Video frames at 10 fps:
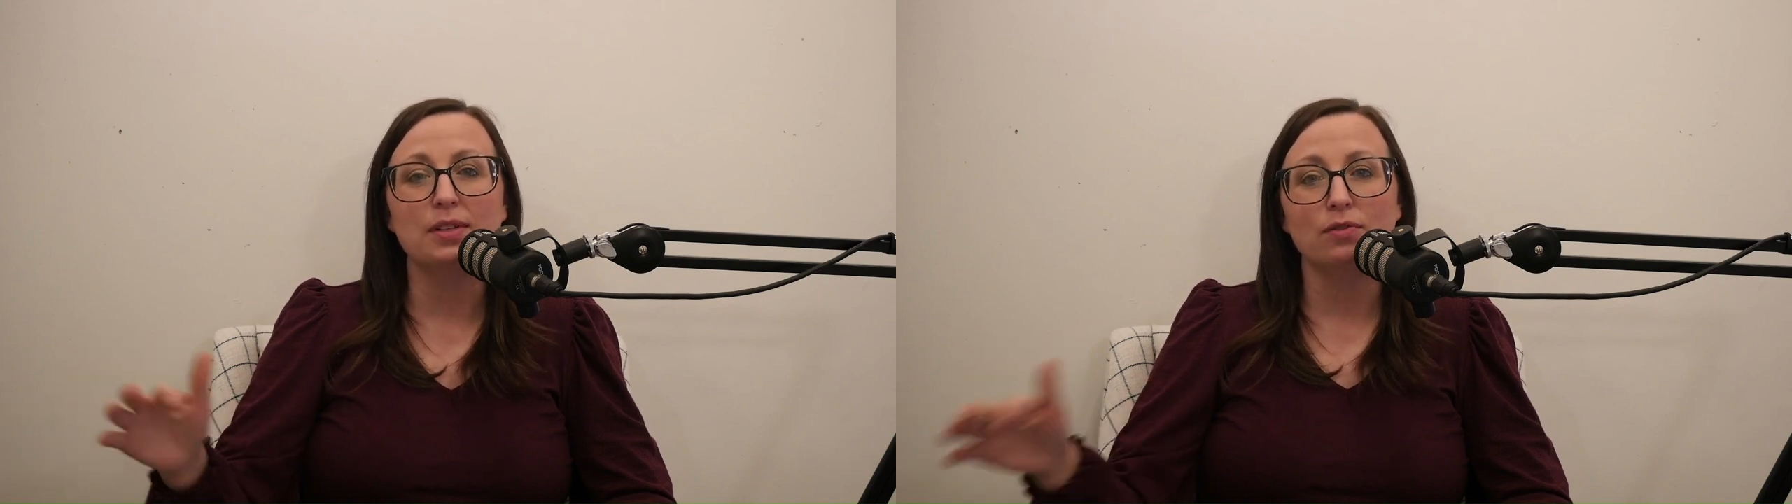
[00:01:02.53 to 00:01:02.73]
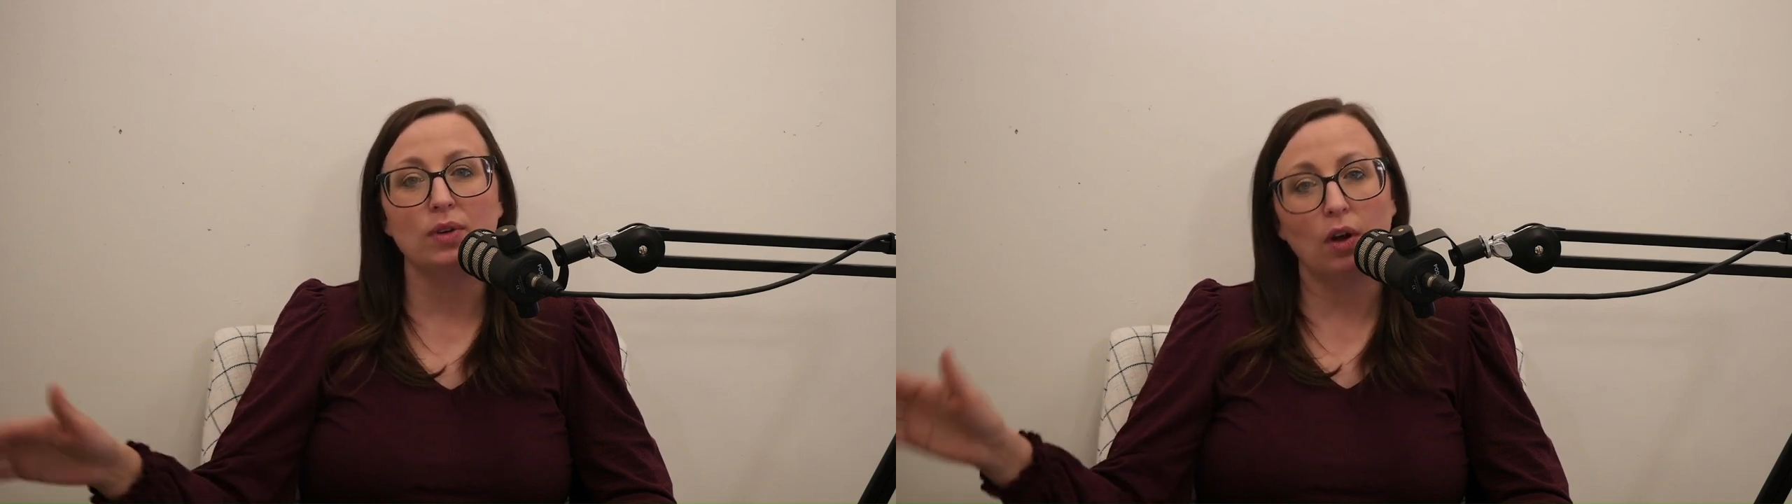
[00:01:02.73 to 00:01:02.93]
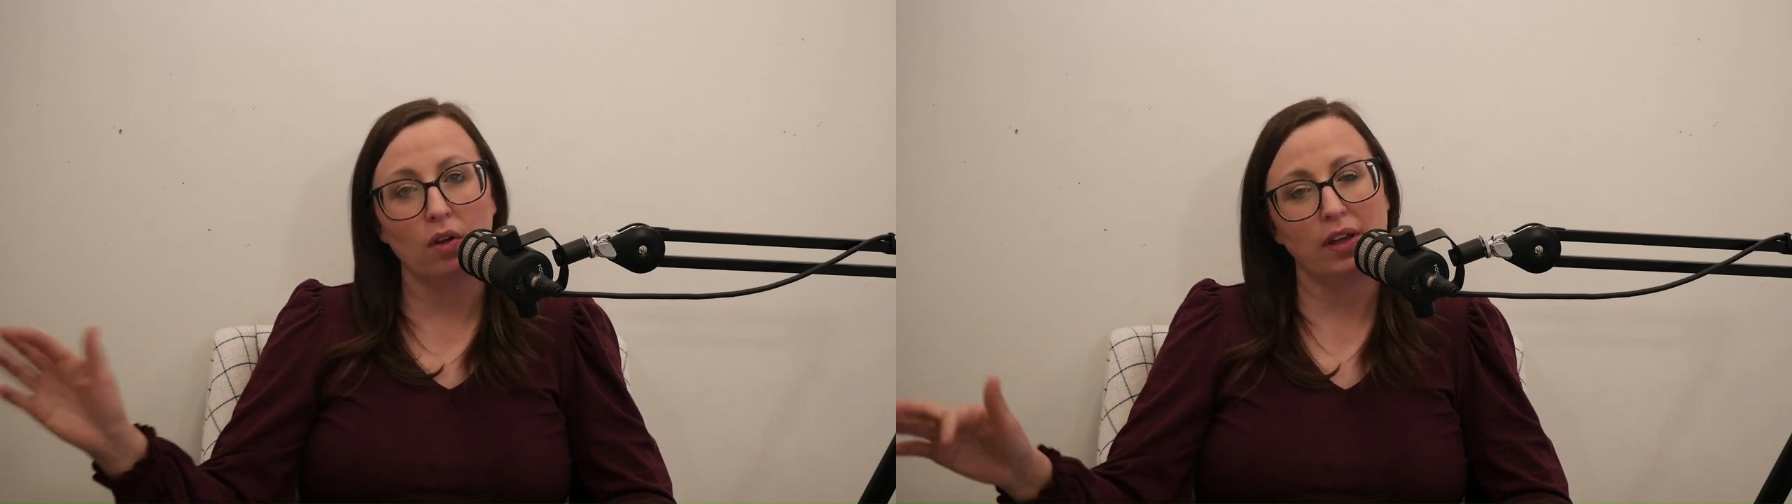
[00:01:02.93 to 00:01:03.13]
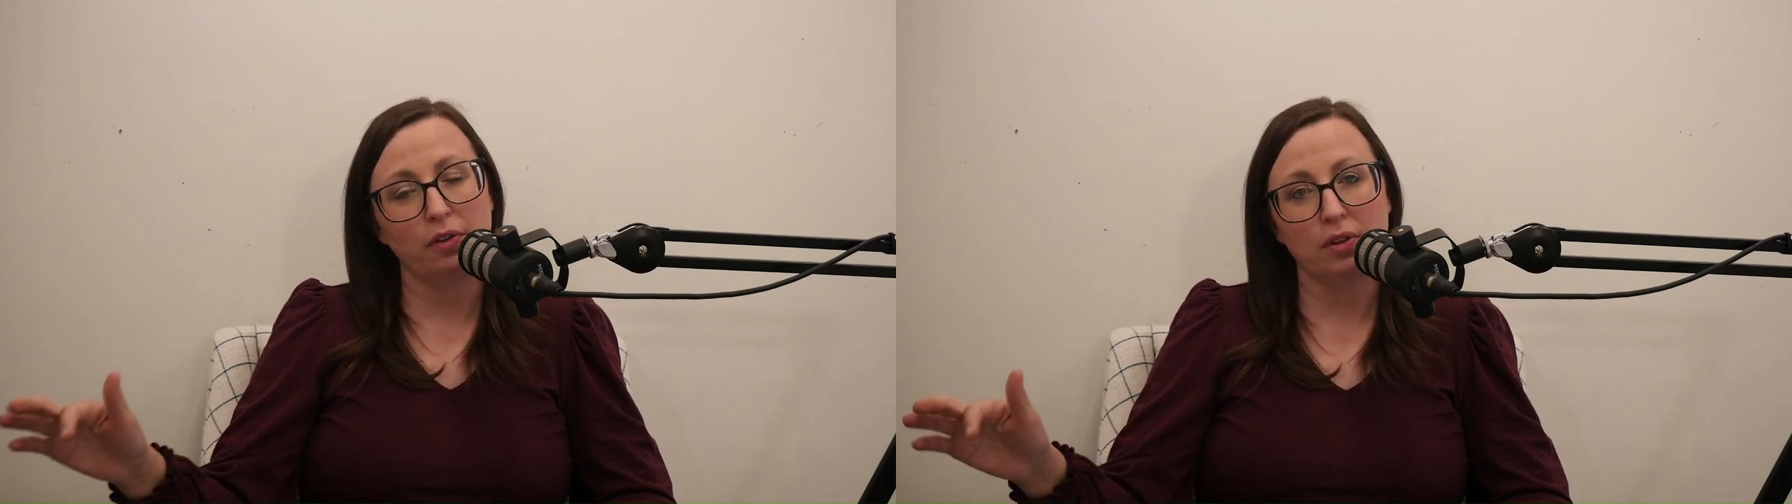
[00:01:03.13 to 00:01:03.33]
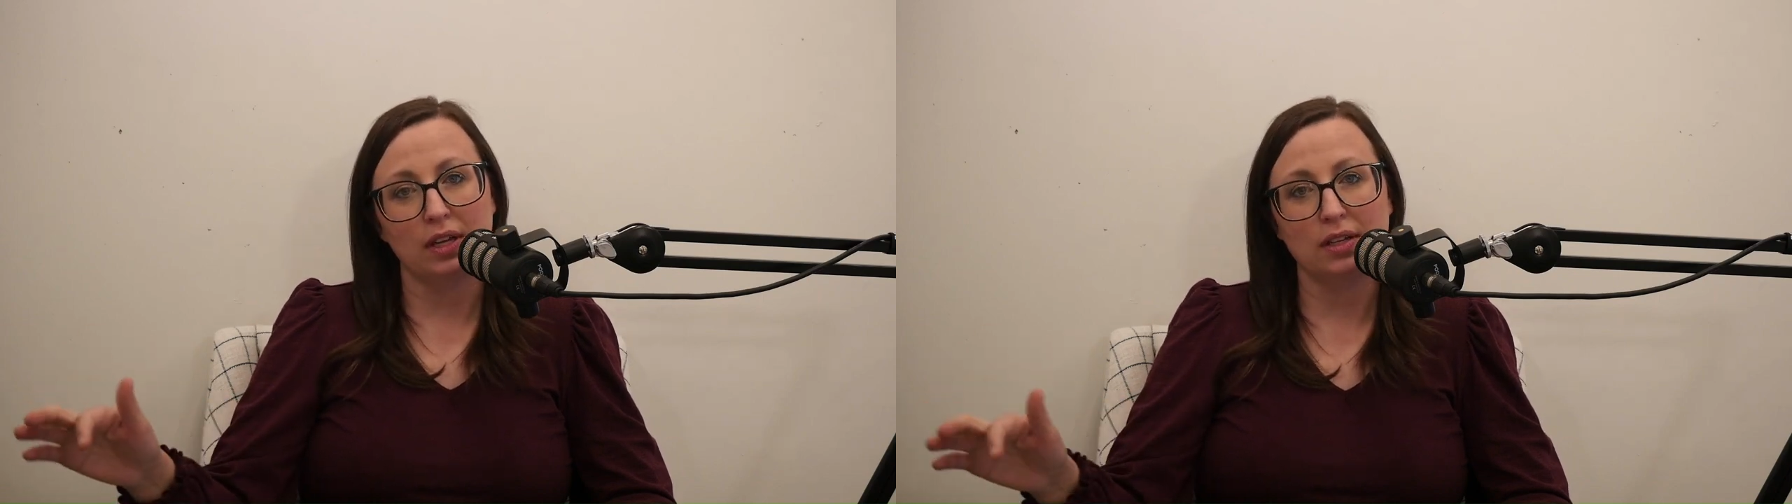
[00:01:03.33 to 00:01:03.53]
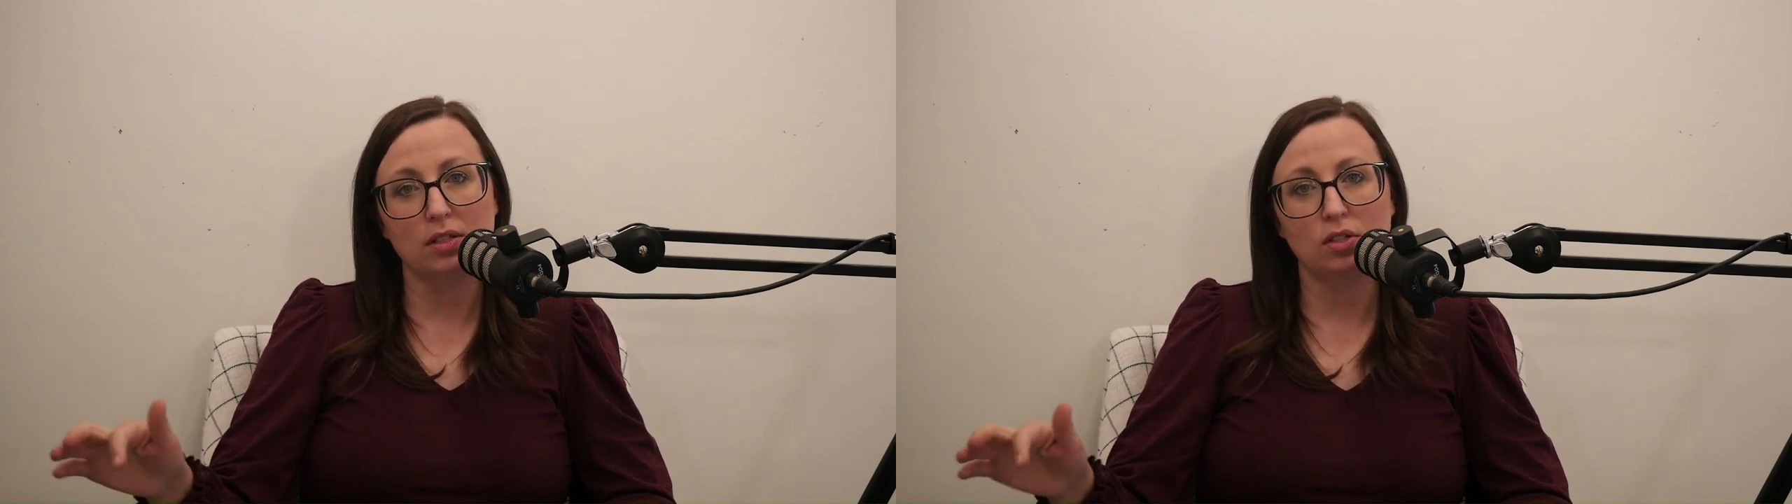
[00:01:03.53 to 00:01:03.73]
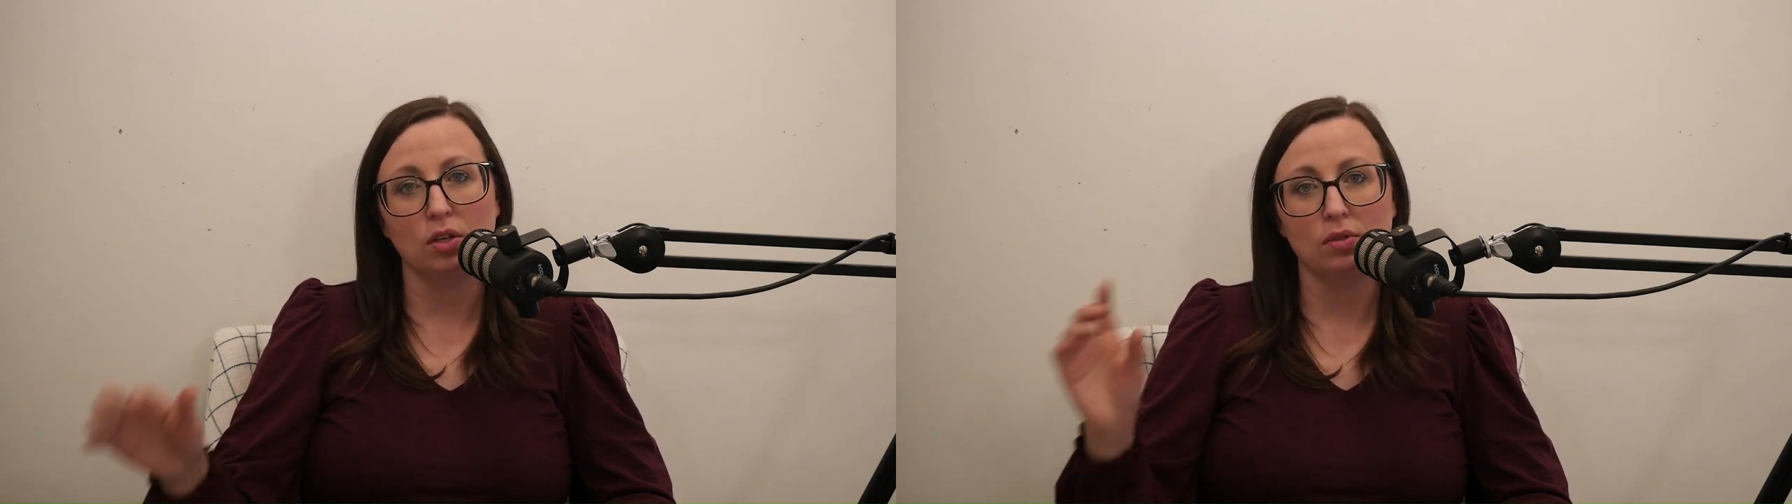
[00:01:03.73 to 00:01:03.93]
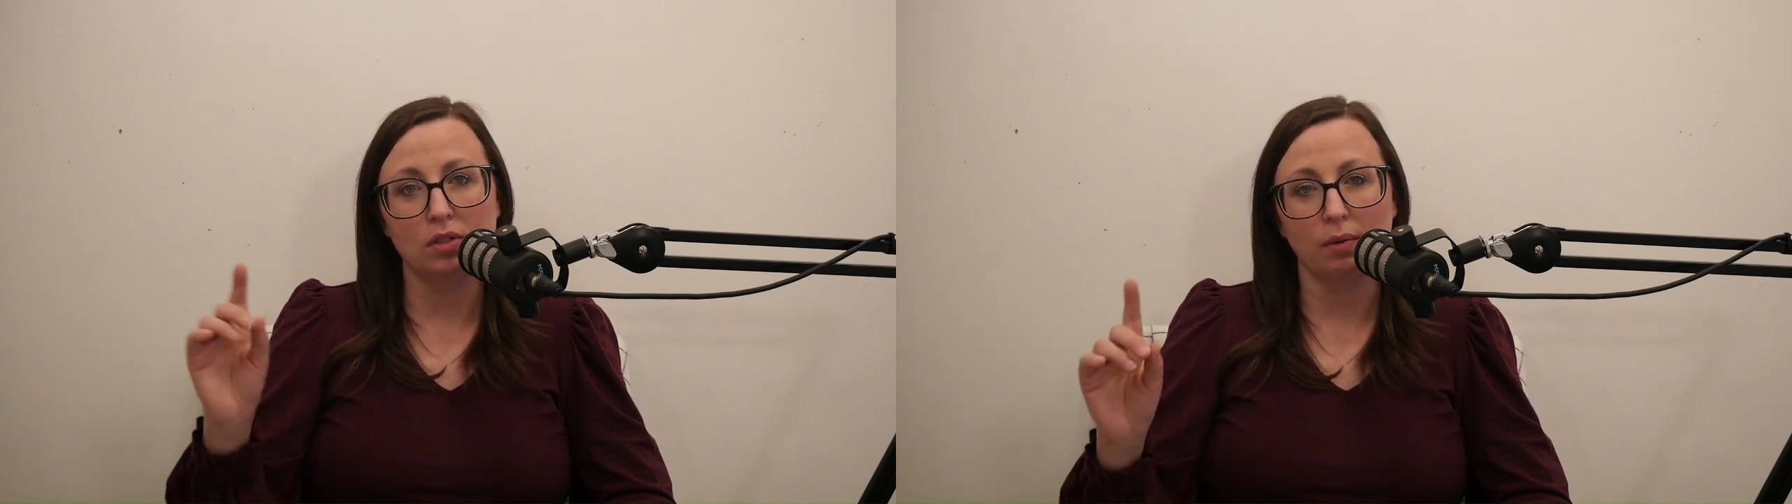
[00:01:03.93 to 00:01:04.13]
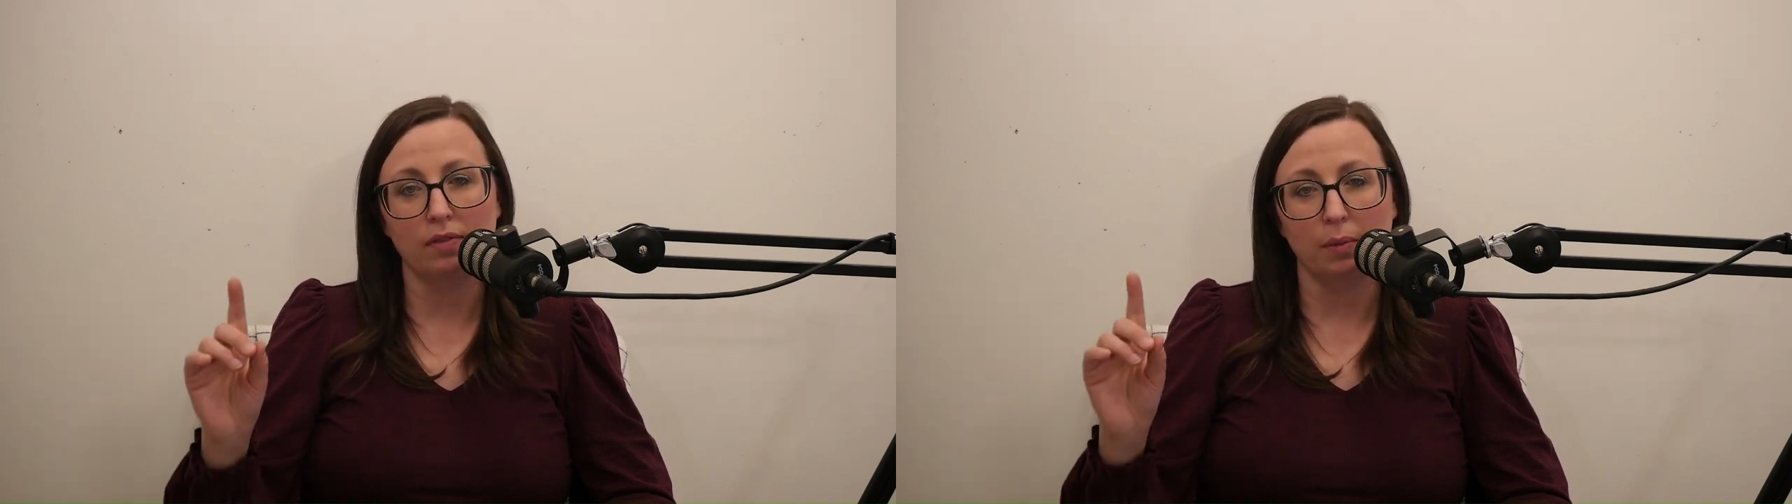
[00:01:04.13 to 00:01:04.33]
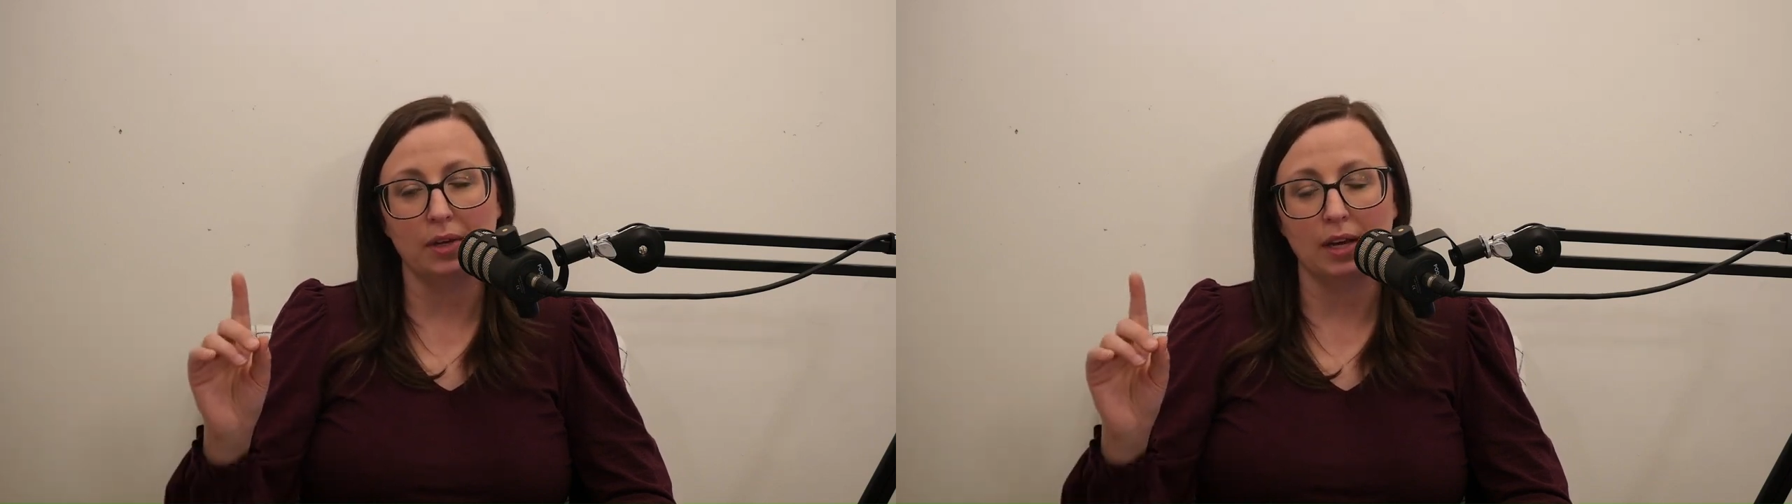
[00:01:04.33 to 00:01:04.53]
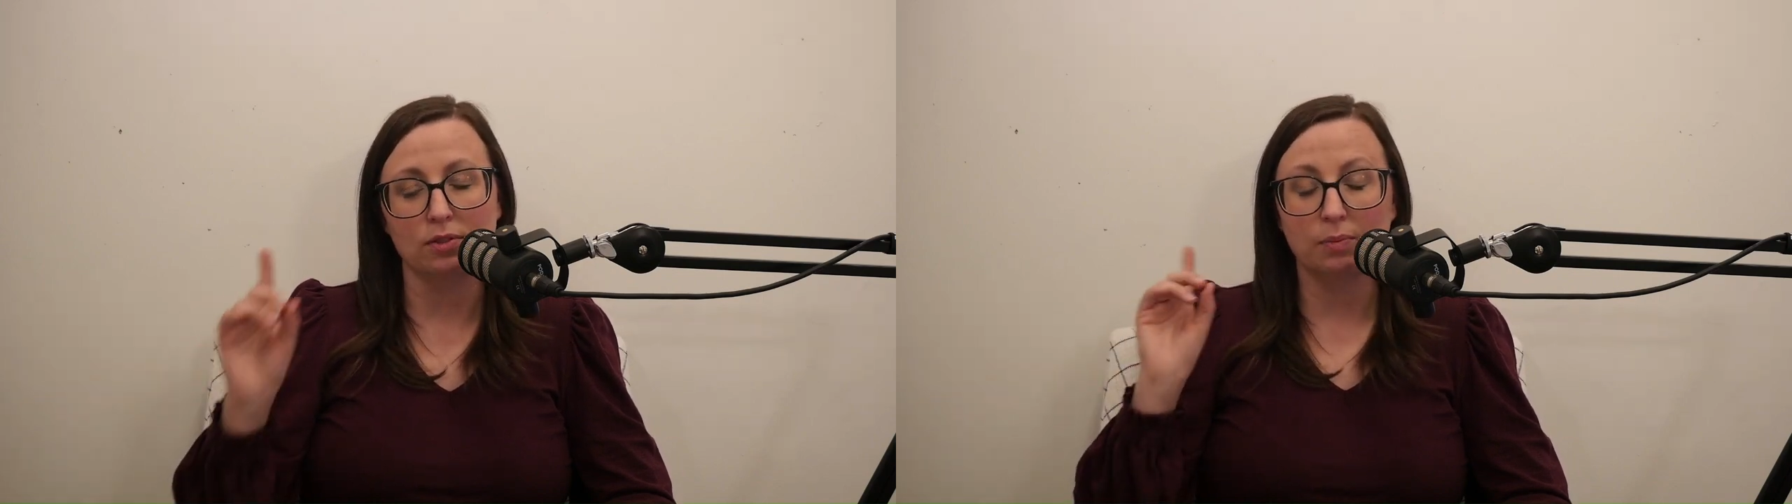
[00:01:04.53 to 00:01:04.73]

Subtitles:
all the other things. So start with the family council.